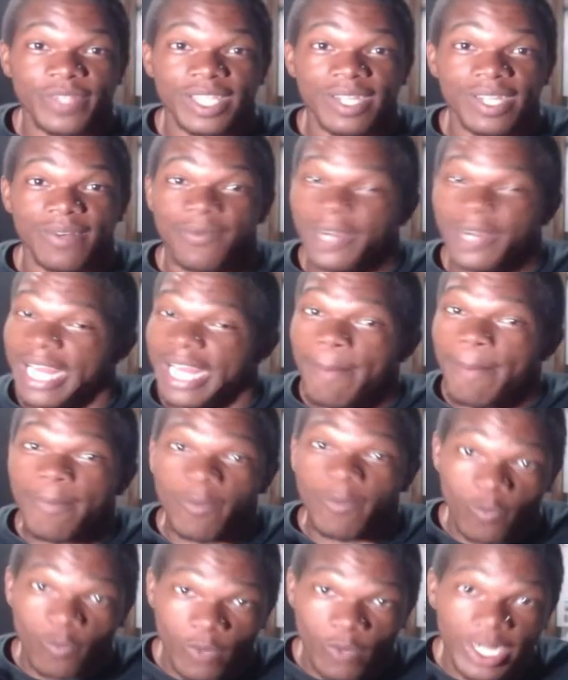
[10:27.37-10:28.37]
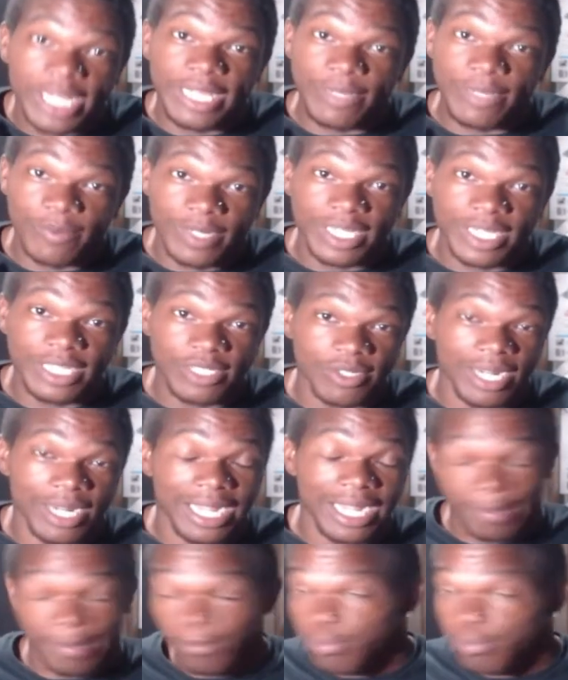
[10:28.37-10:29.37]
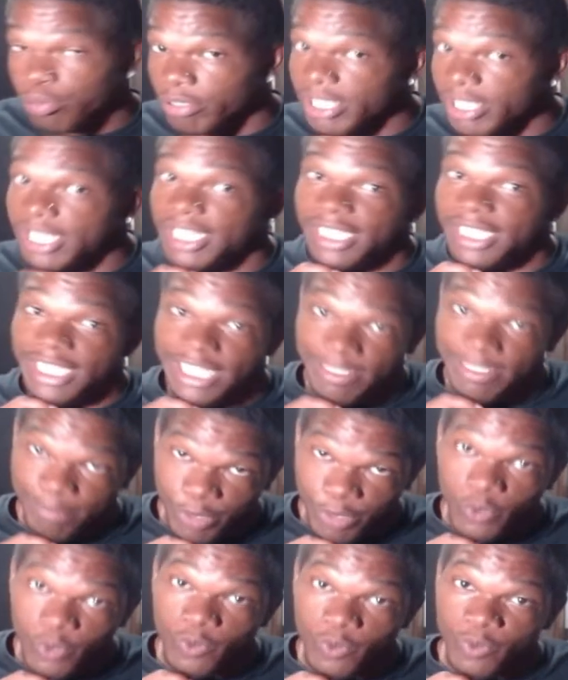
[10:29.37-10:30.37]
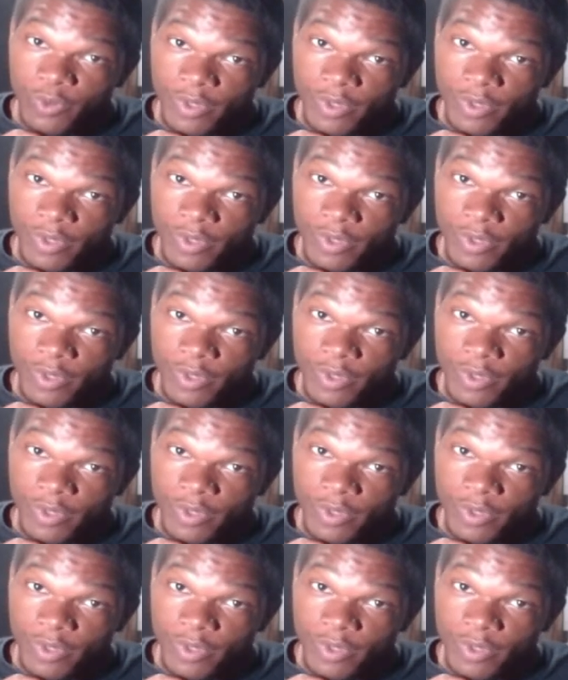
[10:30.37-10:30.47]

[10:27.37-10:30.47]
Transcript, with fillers: when I'm really, really trying. I'm pretty smooth.